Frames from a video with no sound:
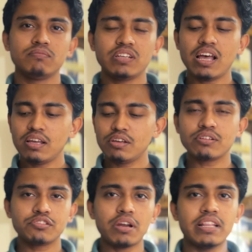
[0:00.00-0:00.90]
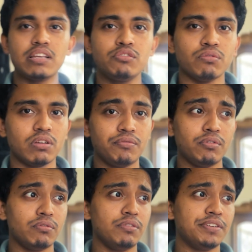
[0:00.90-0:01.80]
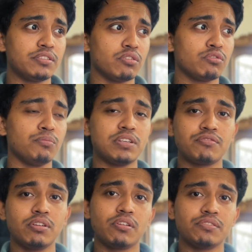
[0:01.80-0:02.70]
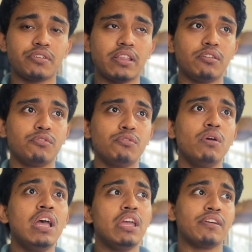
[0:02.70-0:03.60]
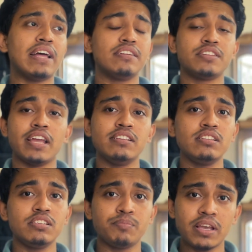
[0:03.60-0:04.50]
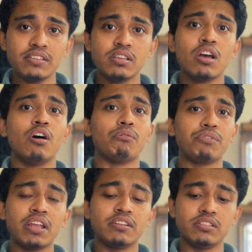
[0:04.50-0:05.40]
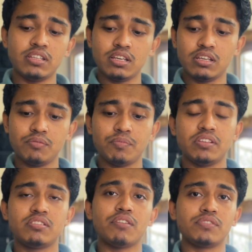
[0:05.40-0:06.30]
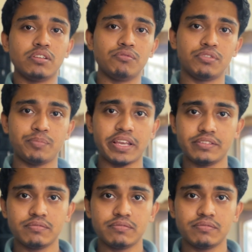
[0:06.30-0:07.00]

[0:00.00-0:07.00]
Yeah, you can try that too. If it's not too much for you, you can try that too. You can either change the space or rearrange the stuffs in your space.